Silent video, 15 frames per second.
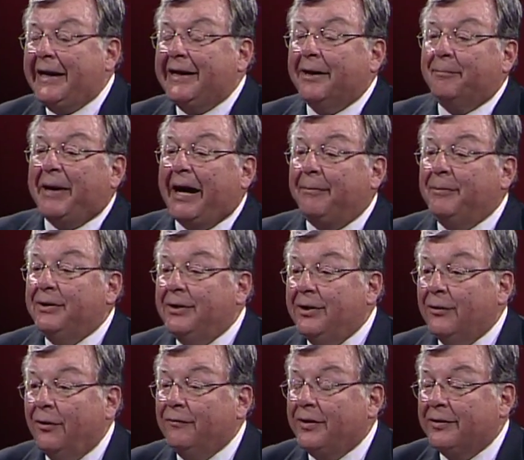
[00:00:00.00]
Now, Bob,
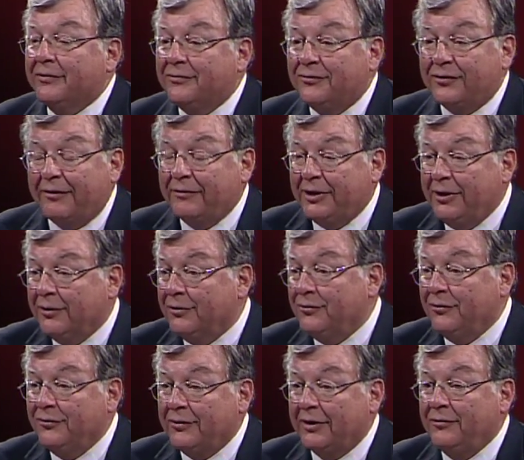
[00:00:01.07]
over the 7 years
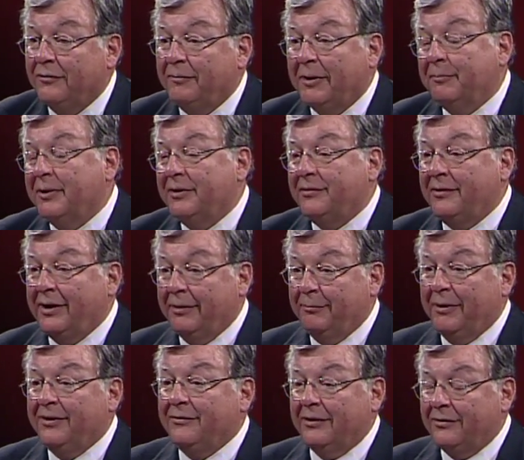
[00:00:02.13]
you said you've been in
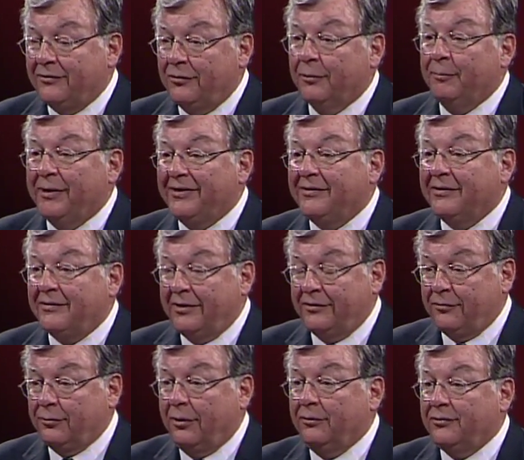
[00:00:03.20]
business, your business has
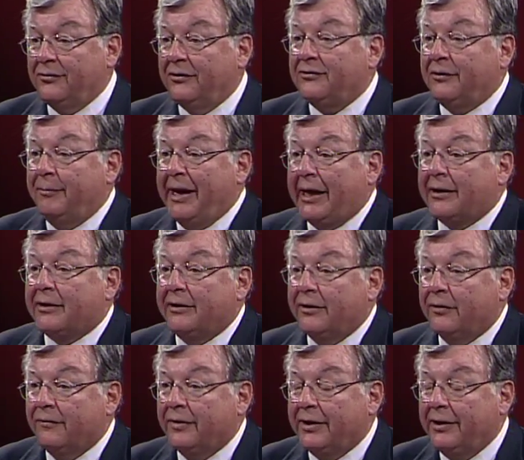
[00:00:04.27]
grown systematically
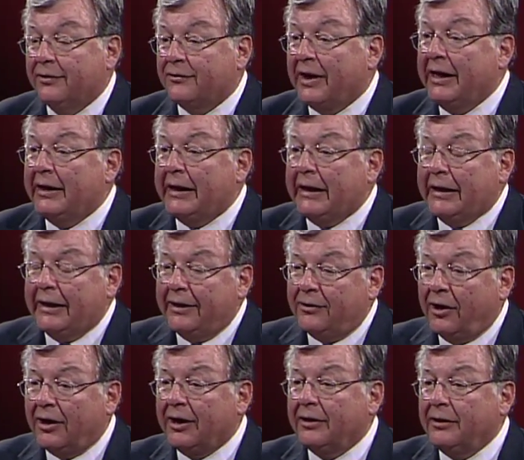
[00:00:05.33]
over the years.
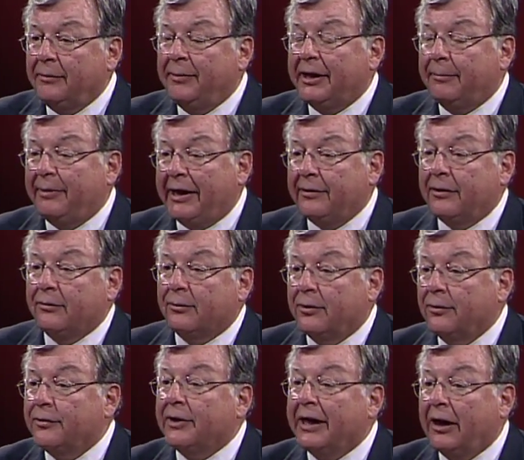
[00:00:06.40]
Talk a little bit about the
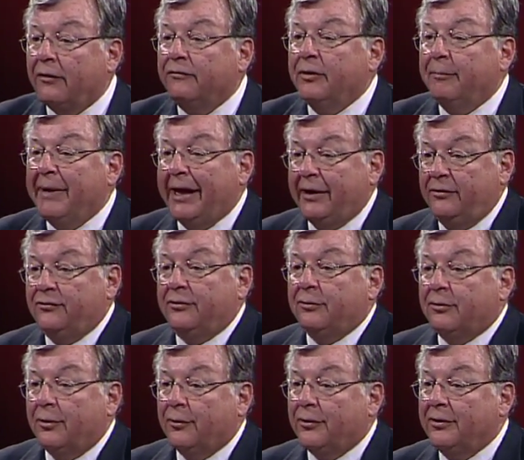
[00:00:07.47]
growth and how have you managed the
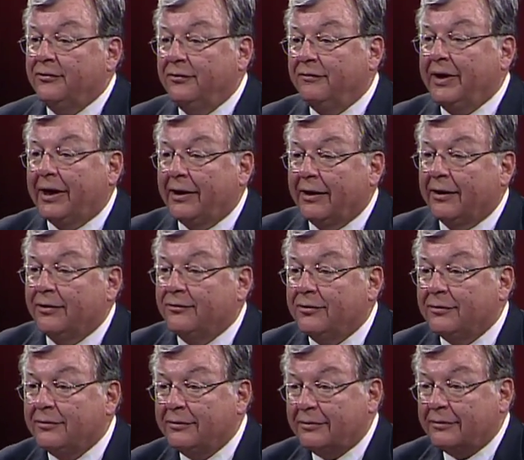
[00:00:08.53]
growth as you've gotten larger?